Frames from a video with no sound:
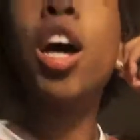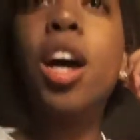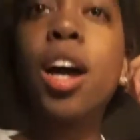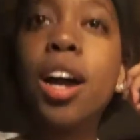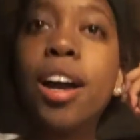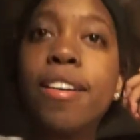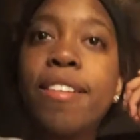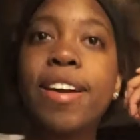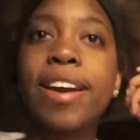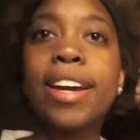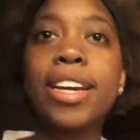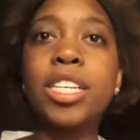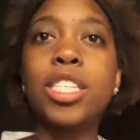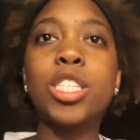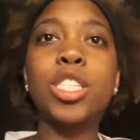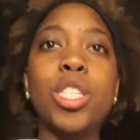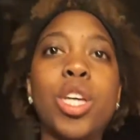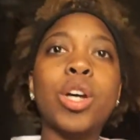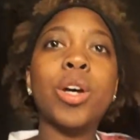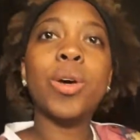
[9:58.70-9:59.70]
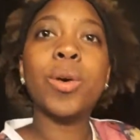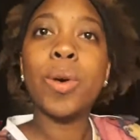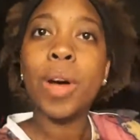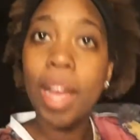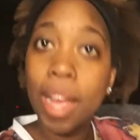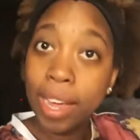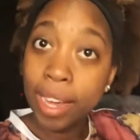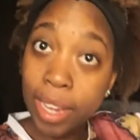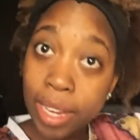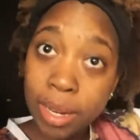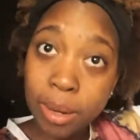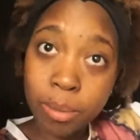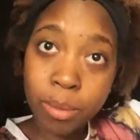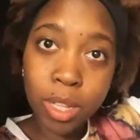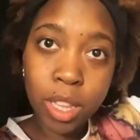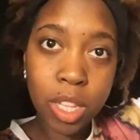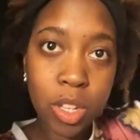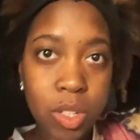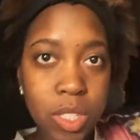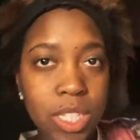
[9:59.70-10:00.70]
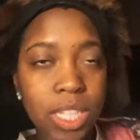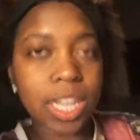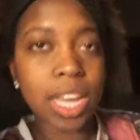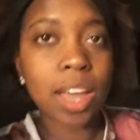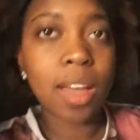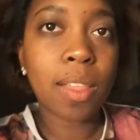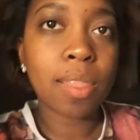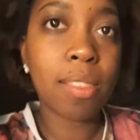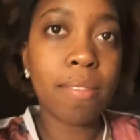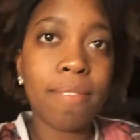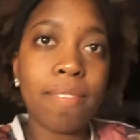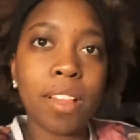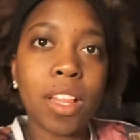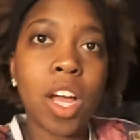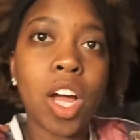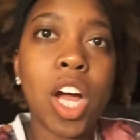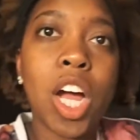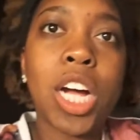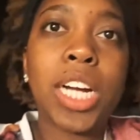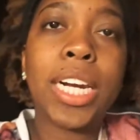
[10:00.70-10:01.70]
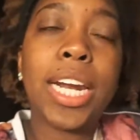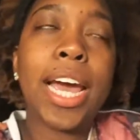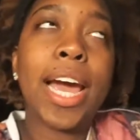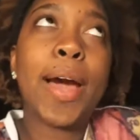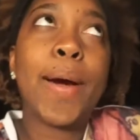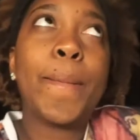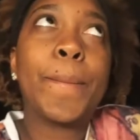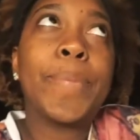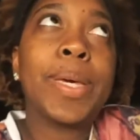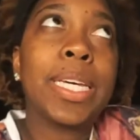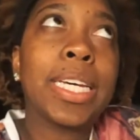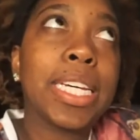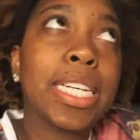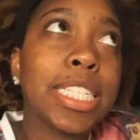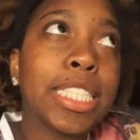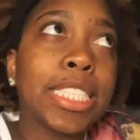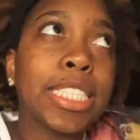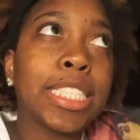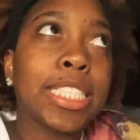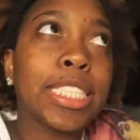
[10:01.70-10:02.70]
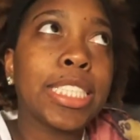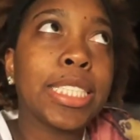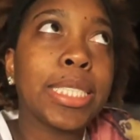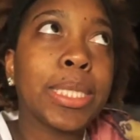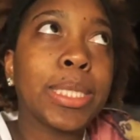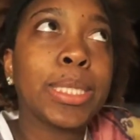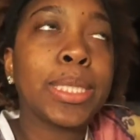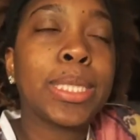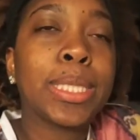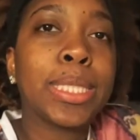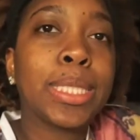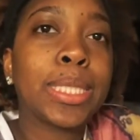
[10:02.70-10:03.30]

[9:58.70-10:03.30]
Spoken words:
All right, so I am closing out the vlog now because